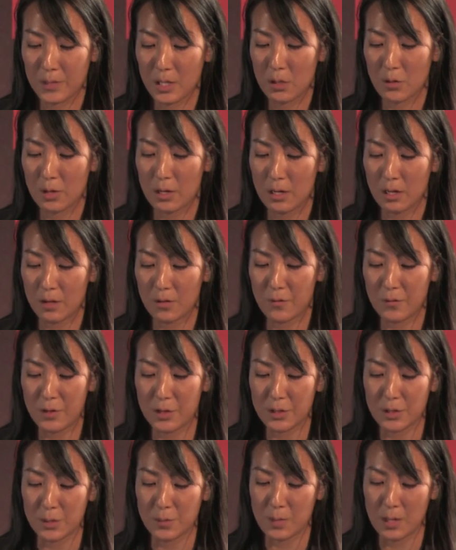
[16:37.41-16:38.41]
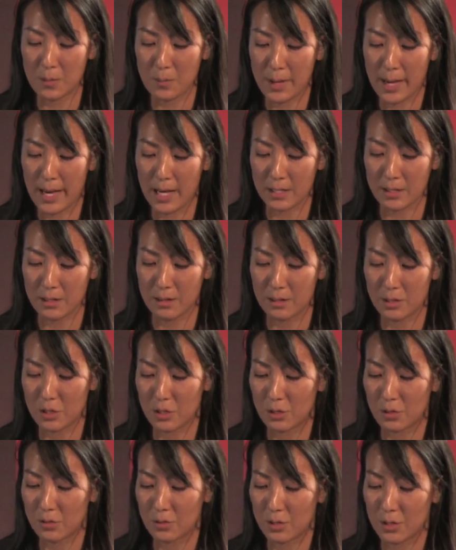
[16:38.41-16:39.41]
creating a fearsome impact on the
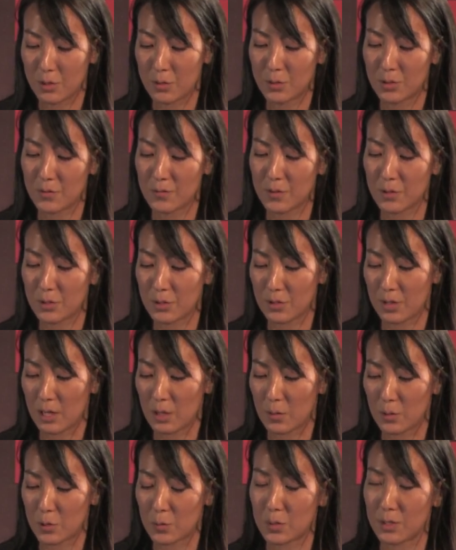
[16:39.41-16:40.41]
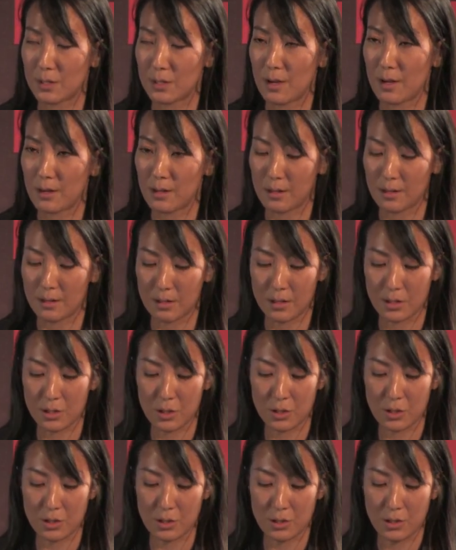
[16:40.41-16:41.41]
children whose first language was not
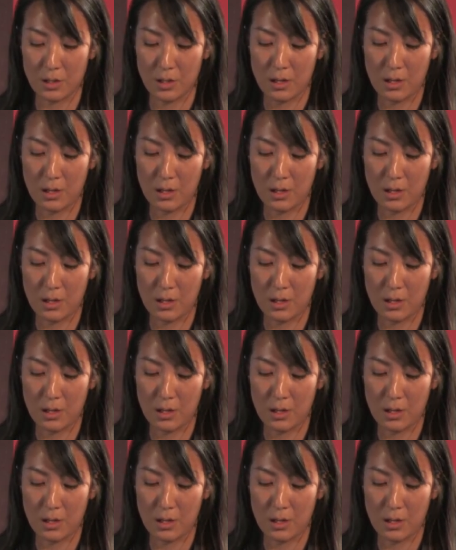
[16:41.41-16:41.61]
English.